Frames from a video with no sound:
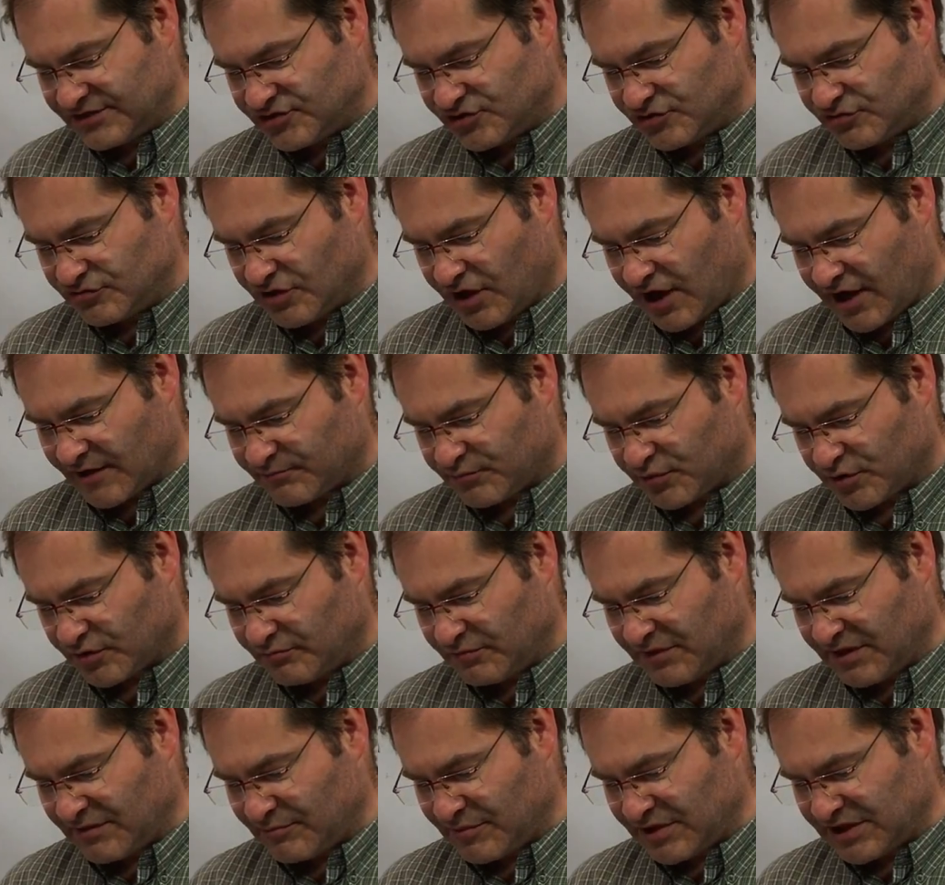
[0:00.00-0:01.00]
did you not
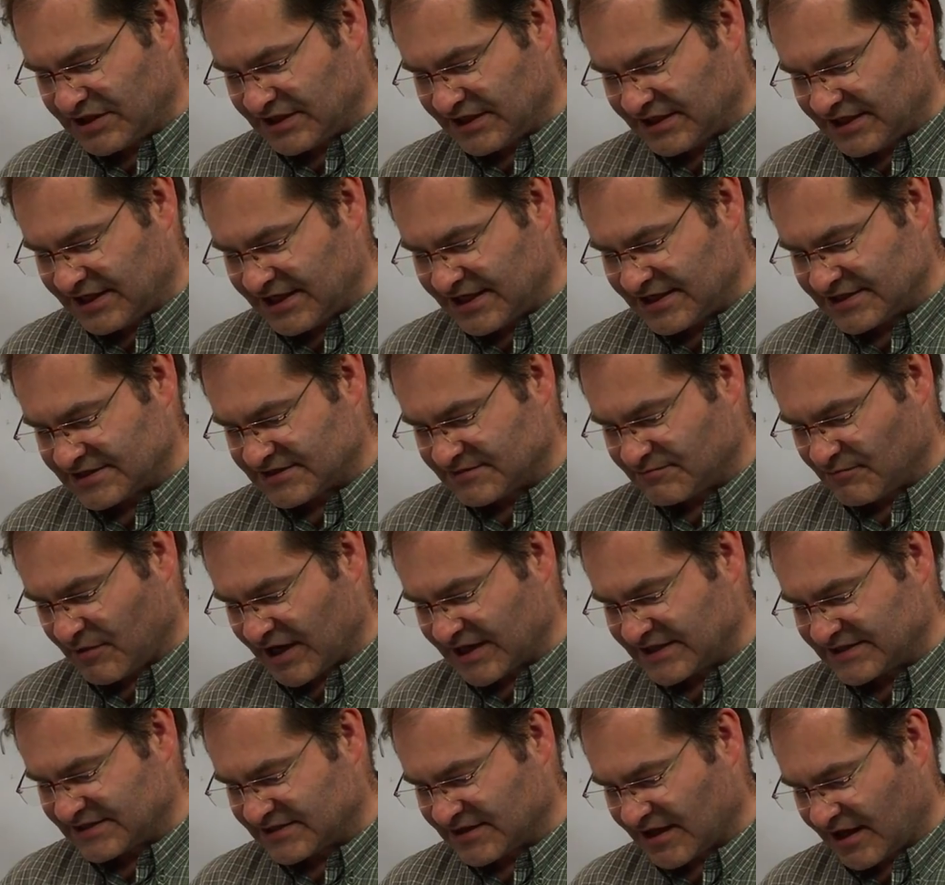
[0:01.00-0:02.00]
permit me to kiss
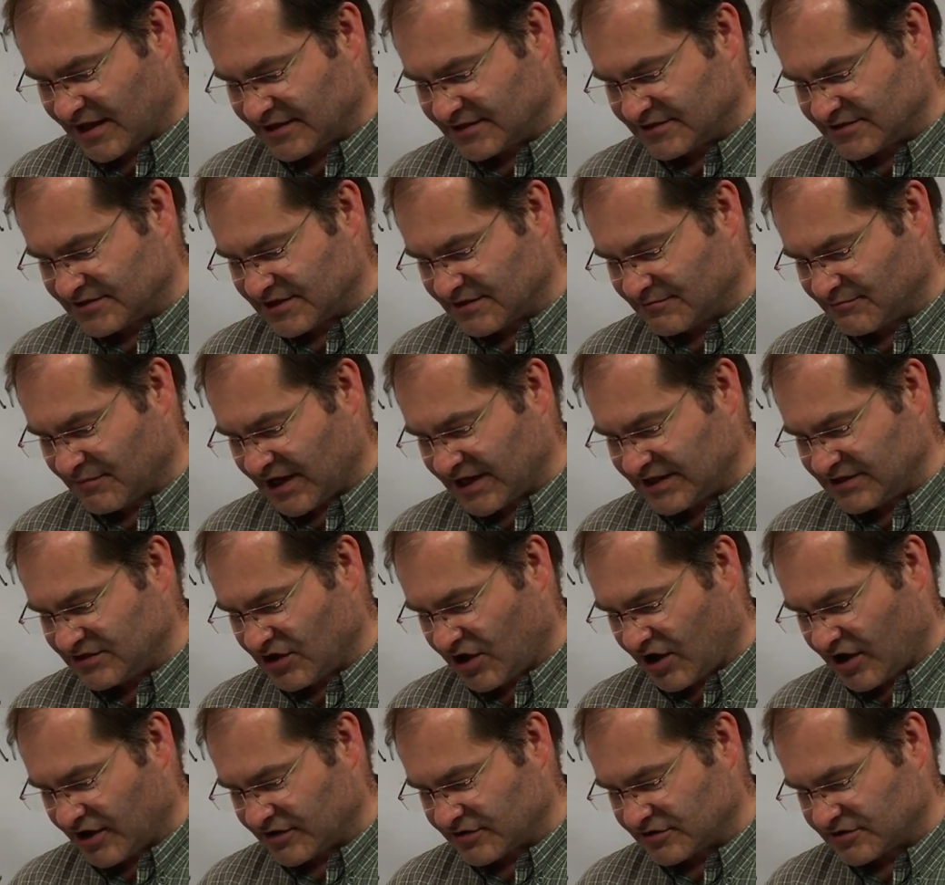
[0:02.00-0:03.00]
my sons and my
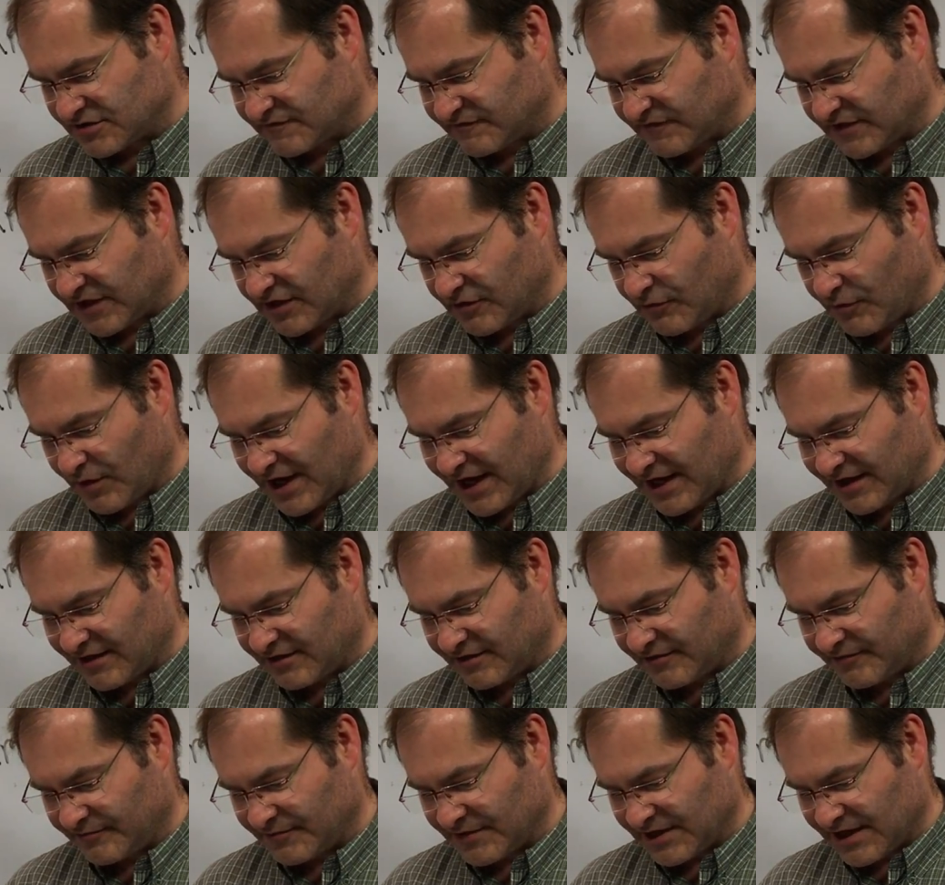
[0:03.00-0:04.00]
daughters
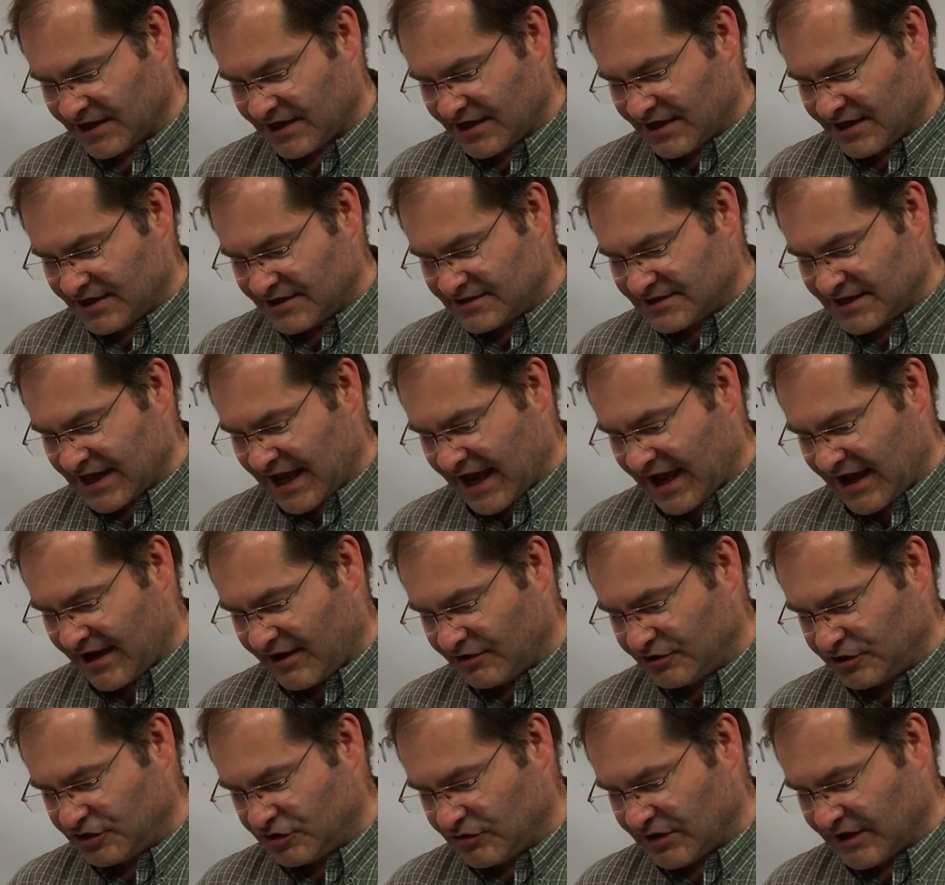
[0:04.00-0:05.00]
farewell?
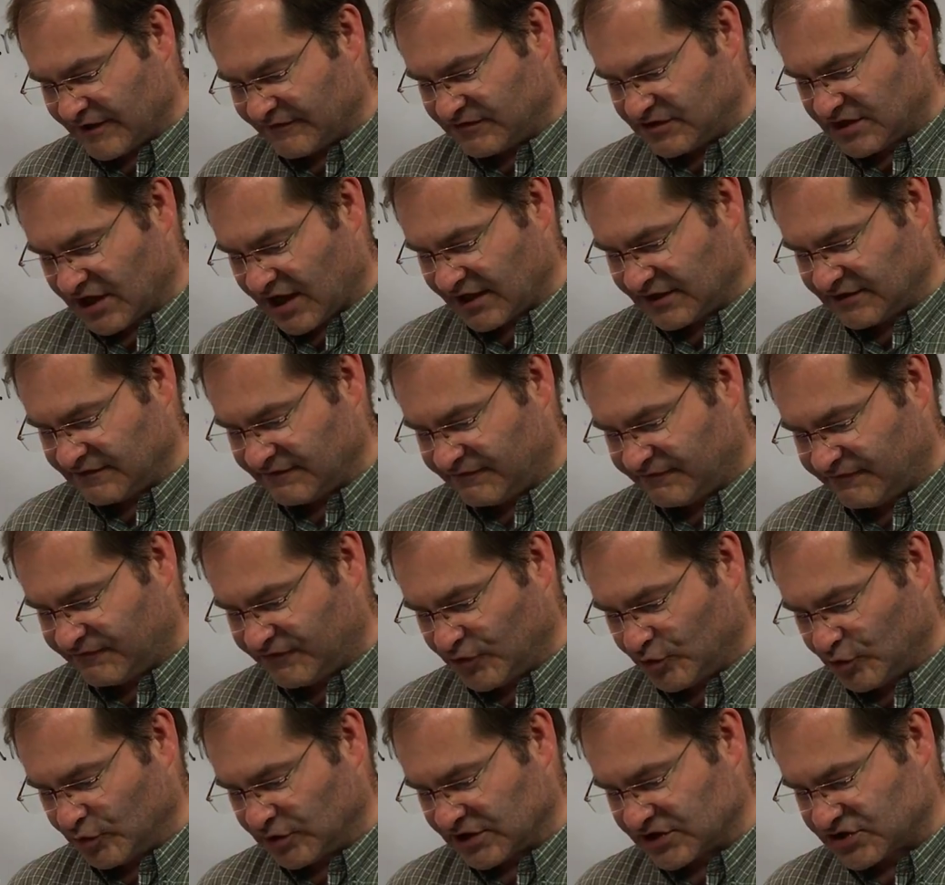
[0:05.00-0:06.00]
Now you have done
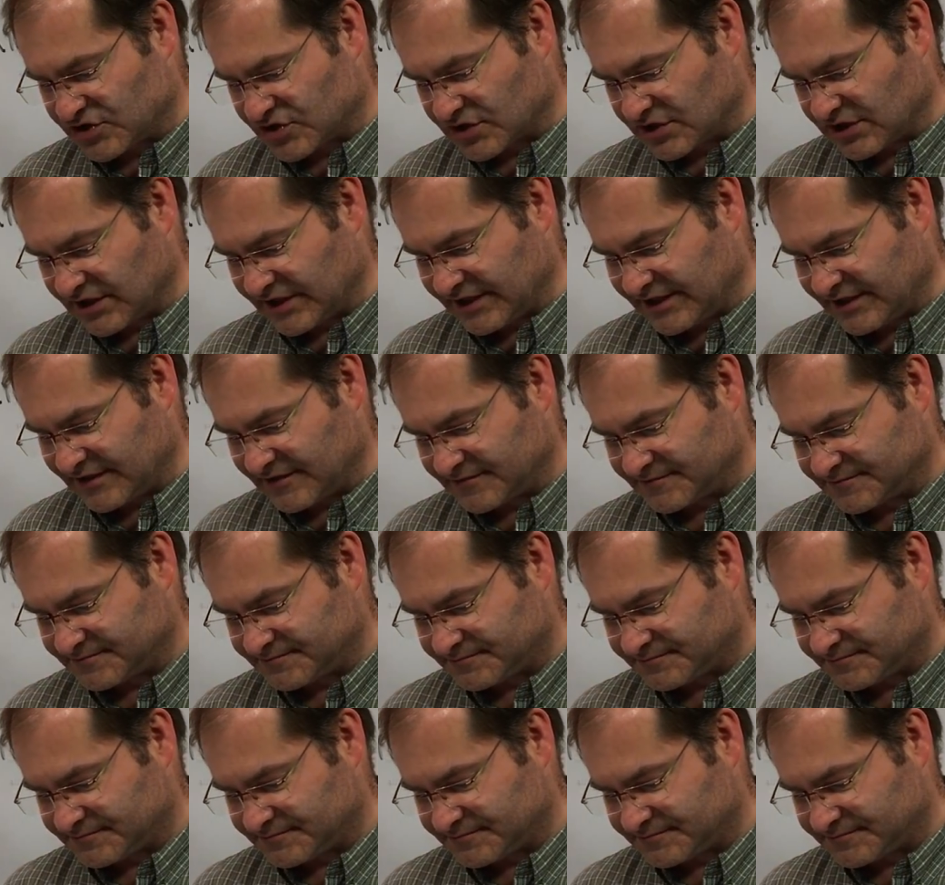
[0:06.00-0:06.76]
foolishly.